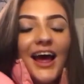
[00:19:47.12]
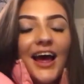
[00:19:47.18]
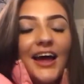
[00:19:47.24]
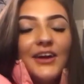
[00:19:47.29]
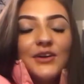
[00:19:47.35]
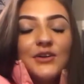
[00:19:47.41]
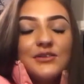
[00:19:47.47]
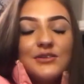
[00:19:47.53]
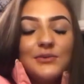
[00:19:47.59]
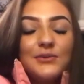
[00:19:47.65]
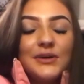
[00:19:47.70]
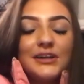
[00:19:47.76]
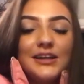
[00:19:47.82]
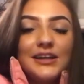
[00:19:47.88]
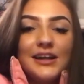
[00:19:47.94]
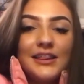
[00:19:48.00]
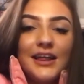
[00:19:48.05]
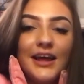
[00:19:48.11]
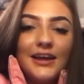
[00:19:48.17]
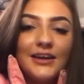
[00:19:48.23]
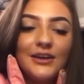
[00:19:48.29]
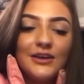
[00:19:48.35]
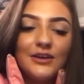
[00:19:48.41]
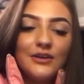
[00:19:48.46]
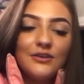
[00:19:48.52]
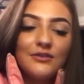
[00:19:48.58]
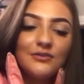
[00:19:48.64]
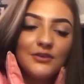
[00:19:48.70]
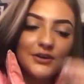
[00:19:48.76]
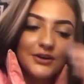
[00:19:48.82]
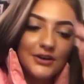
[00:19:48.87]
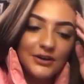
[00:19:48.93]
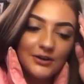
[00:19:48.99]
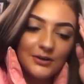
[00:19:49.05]
I also wanted to thank you
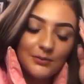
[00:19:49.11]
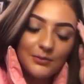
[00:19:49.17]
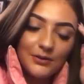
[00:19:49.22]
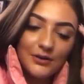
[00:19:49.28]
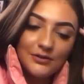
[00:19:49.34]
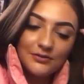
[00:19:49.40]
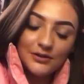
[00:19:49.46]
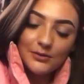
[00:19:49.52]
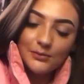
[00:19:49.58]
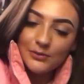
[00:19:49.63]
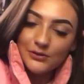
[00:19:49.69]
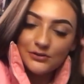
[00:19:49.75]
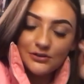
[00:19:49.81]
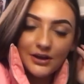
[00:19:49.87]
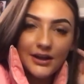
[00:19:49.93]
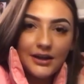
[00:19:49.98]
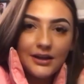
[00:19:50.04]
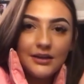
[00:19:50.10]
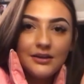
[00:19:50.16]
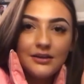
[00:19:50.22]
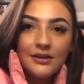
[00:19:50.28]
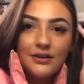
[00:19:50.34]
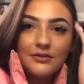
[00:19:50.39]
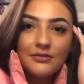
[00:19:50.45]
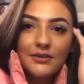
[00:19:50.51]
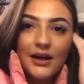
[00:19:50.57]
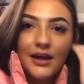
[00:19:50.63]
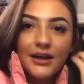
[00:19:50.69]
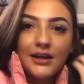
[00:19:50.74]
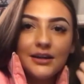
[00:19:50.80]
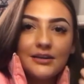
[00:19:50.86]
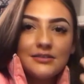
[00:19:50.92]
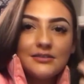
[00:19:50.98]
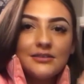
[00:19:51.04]
for your beautiful portrayal of
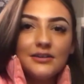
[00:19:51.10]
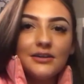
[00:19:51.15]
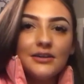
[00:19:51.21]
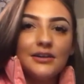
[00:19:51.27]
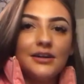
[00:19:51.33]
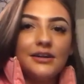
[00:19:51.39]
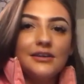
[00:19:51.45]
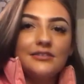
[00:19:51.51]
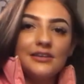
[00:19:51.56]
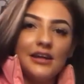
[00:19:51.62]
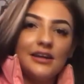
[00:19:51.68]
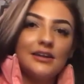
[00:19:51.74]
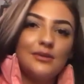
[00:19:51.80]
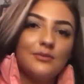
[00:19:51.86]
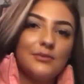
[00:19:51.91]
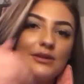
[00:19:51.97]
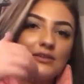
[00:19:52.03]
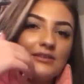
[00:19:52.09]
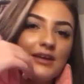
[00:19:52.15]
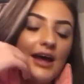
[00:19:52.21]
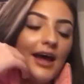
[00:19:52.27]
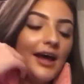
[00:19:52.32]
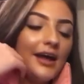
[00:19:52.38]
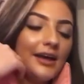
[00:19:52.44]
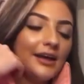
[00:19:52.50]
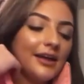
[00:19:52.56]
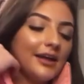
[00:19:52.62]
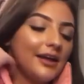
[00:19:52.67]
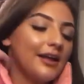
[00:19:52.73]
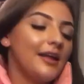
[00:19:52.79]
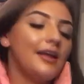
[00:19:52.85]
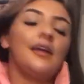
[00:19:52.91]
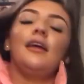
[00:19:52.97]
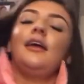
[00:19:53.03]
Ann Lister and Gentleman Jack.
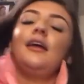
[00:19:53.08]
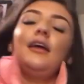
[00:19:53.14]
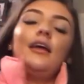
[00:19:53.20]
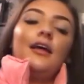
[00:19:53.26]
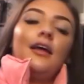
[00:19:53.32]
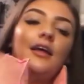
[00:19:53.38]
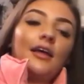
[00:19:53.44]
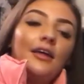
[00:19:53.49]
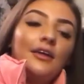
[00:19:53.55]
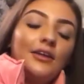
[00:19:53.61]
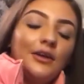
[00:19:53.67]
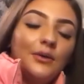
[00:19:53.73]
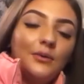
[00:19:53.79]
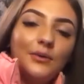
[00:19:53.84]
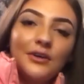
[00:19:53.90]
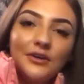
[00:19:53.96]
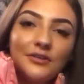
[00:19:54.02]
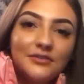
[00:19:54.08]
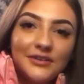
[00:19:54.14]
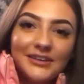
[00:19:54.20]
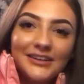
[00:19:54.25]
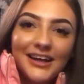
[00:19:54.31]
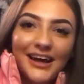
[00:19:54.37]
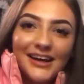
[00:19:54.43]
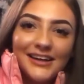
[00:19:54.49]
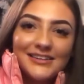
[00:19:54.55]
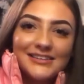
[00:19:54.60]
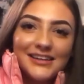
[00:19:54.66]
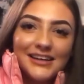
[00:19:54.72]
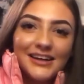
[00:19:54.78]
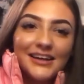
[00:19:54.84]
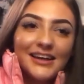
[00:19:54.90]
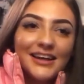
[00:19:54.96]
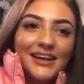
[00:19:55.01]
You were
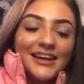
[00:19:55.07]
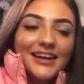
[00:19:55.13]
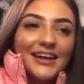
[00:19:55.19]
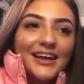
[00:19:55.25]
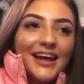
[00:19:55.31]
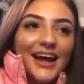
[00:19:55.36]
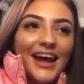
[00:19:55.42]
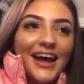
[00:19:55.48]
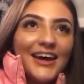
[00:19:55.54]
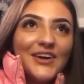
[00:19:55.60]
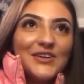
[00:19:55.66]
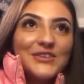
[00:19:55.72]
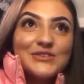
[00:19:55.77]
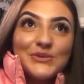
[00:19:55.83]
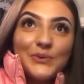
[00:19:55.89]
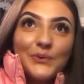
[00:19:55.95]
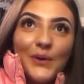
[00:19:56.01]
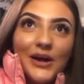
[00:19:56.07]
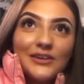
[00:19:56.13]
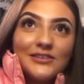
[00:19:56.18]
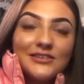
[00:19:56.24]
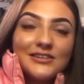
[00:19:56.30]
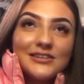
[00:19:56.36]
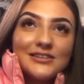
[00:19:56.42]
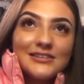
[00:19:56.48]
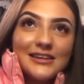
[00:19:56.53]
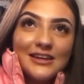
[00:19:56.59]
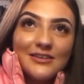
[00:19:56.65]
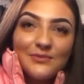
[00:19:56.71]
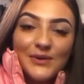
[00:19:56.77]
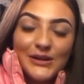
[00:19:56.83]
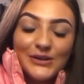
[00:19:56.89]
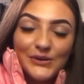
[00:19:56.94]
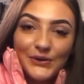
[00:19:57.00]
fantastic. I also watched
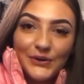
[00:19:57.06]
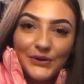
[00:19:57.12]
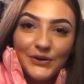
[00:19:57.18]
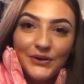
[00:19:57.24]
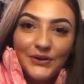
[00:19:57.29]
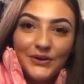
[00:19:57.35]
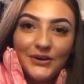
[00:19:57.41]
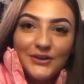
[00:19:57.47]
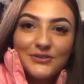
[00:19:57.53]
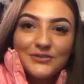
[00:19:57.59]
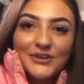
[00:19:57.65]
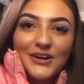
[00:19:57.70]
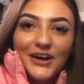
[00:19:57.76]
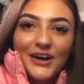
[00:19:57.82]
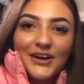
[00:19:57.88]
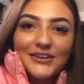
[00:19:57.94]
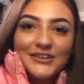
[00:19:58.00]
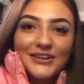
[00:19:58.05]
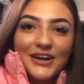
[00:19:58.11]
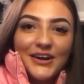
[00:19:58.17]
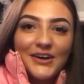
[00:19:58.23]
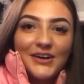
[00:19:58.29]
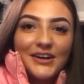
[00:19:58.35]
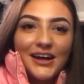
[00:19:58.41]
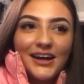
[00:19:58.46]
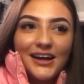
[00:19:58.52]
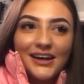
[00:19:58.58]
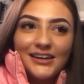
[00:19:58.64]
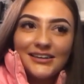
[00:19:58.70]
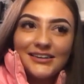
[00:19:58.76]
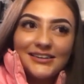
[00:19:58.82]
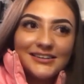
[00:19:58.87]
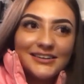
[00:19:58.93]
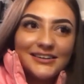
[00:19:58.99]
Save Me Too over lockdown
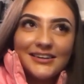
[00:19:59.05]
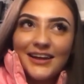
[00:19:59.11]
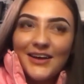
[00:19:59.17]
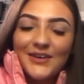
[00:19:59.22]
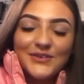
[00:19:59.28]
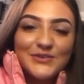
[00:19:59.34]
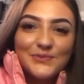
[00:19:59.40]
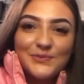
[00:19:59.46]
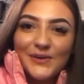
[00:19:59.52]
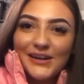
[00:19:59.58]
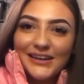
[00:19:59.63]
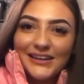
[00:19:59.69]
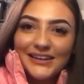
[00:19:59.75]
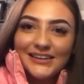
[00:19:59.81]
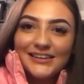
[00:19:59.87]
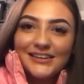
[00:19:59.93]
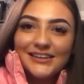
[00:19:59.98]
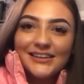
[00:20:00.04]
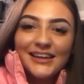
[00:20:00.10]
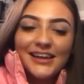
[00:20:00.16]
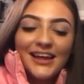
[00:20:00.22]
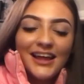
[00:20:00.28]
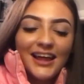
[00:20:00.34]
and it was brilliant.